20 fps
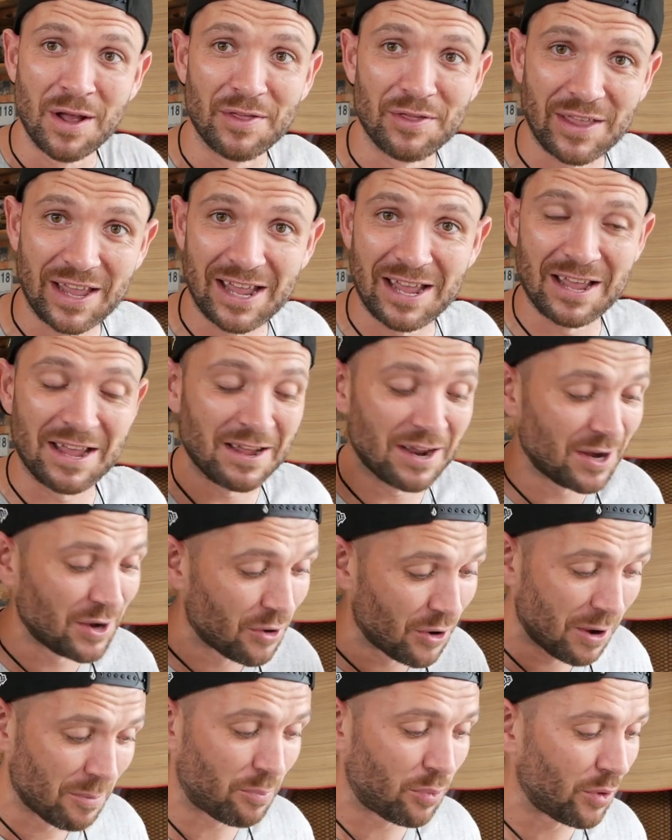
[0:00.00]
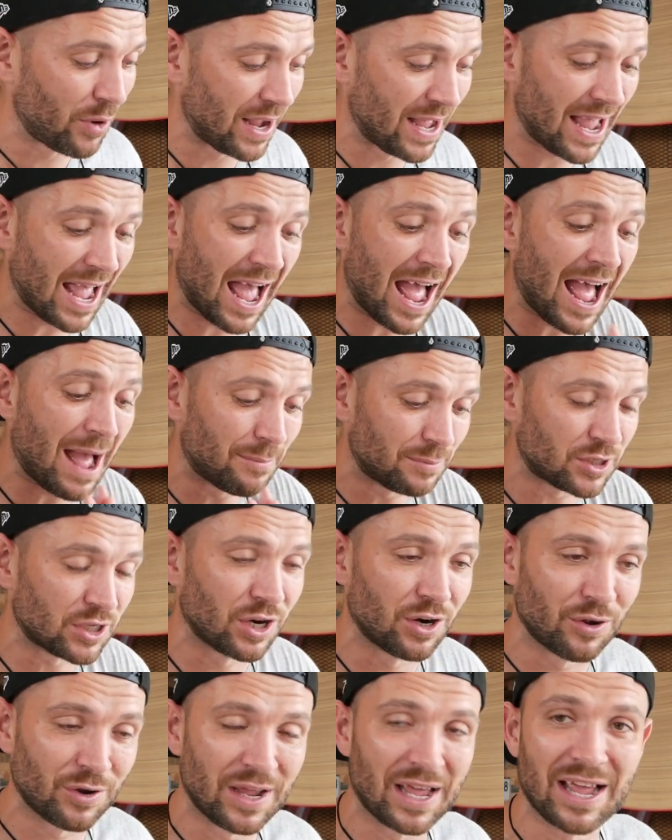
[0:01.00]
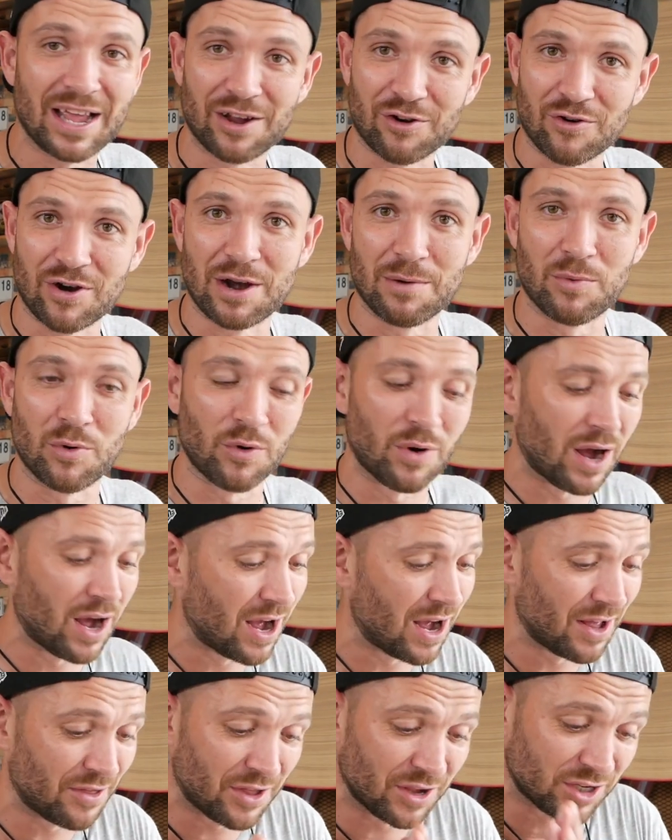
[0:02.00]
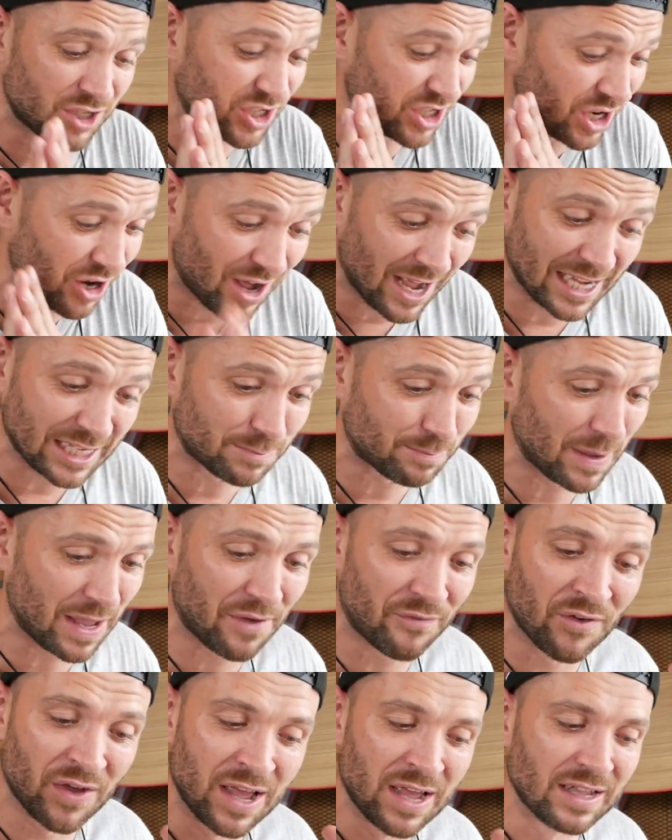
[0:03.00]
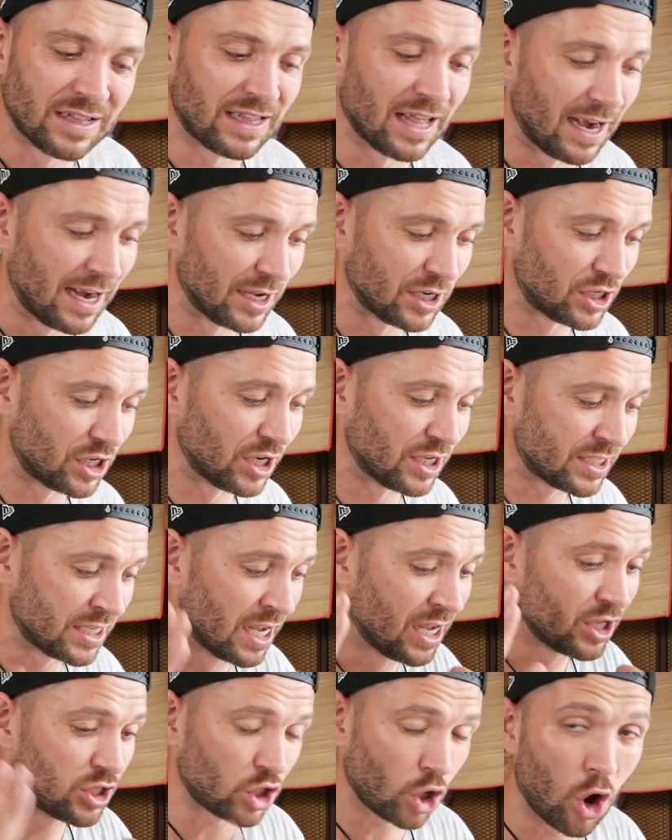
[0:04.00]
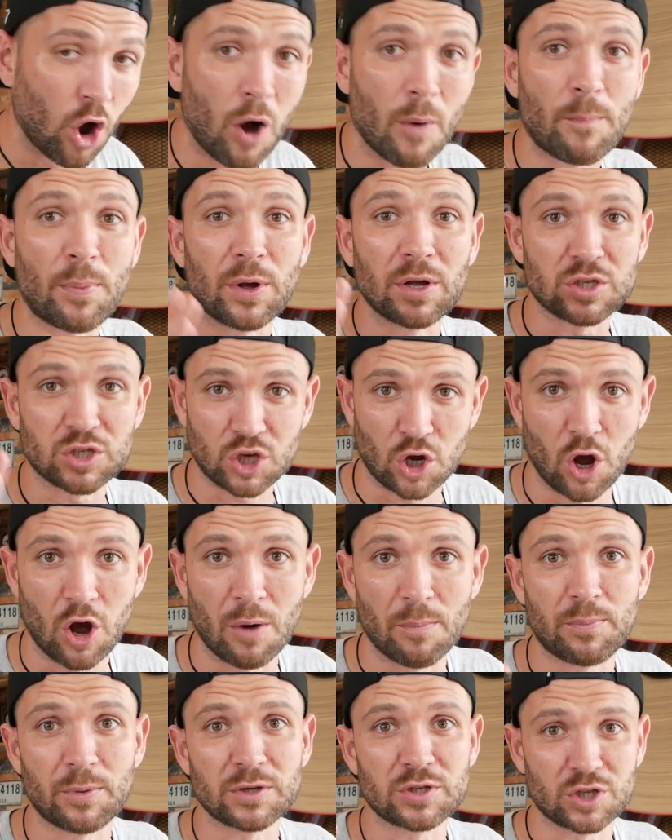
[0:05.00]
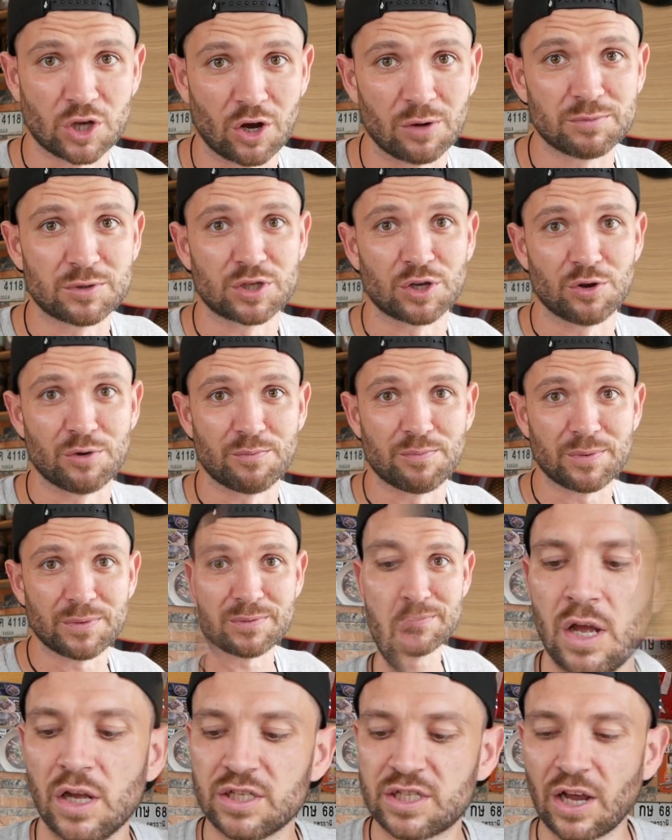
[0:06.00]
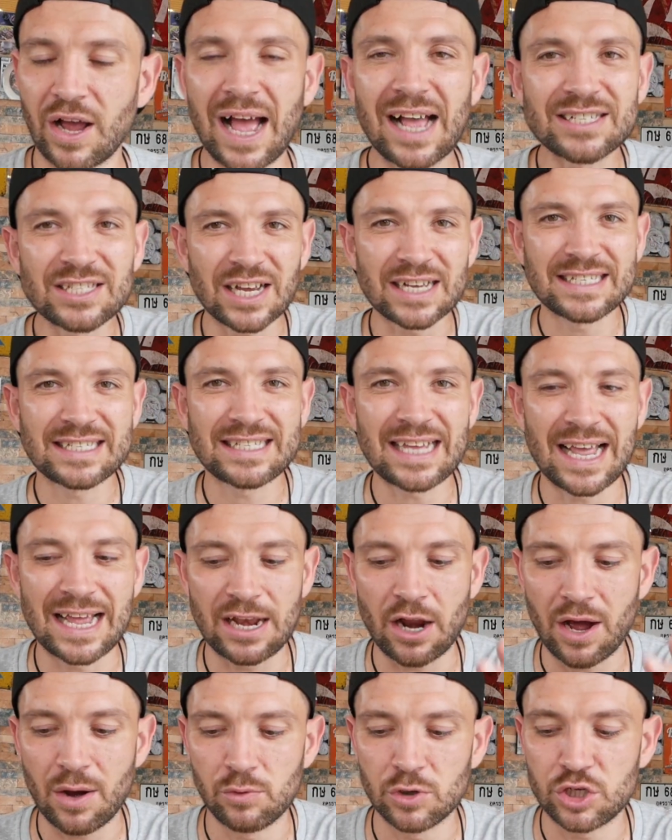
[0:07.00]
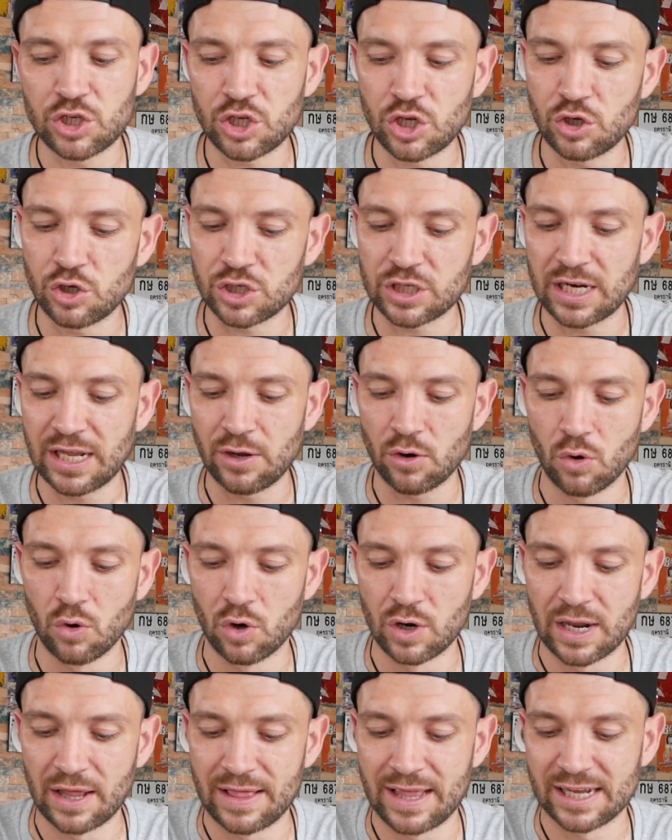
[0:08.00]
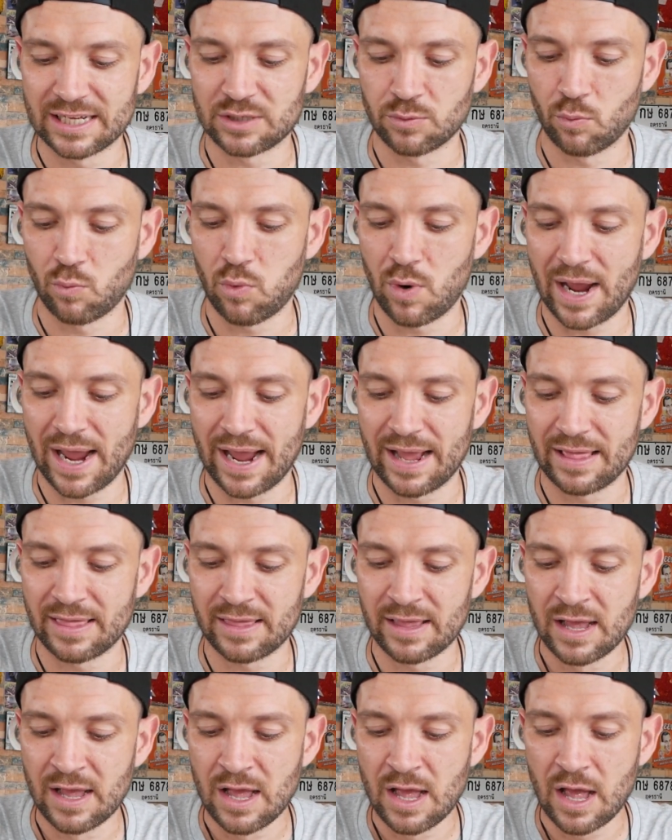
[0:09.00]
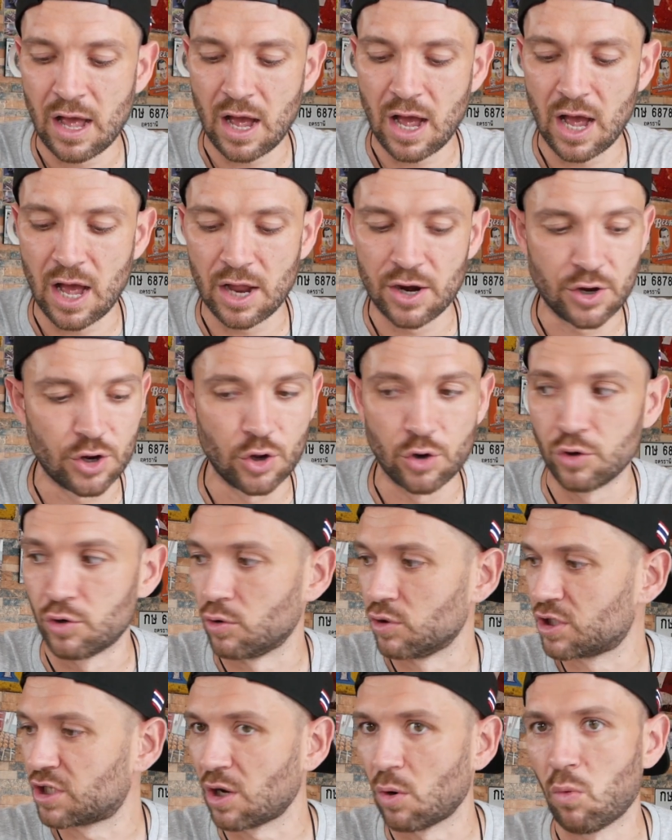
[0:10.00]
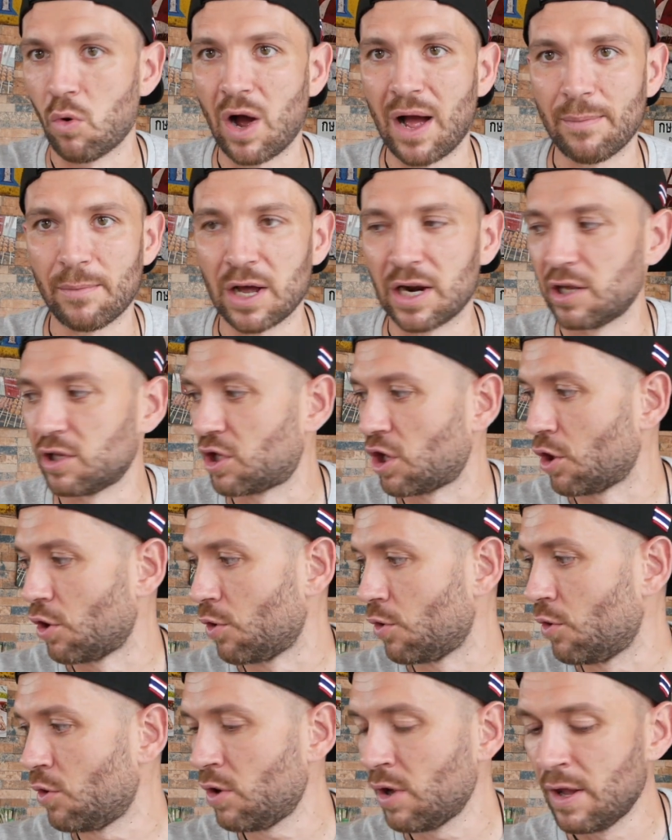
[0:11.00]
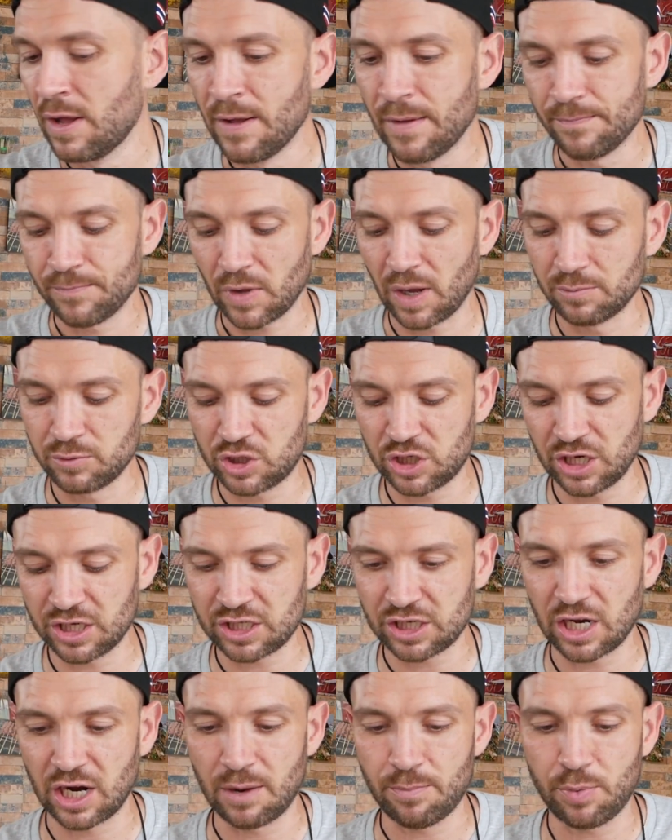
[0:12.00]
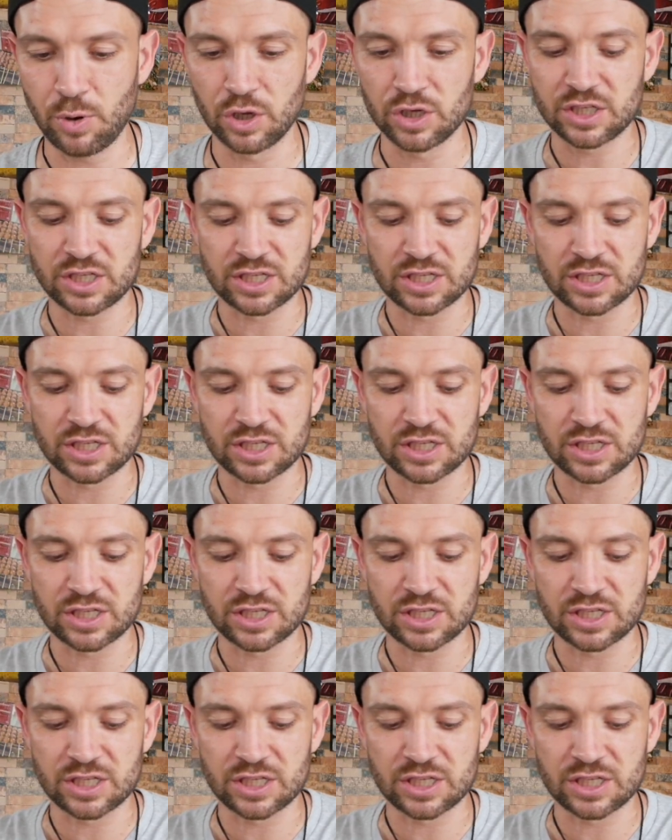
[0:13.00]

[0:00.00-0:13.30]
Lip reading: The neua poi, absolutely incredible. The sliced beef, delicious. Top soup. So as I said, I would usually order this with noodles. So what I'm gonna do, I'm just gonna put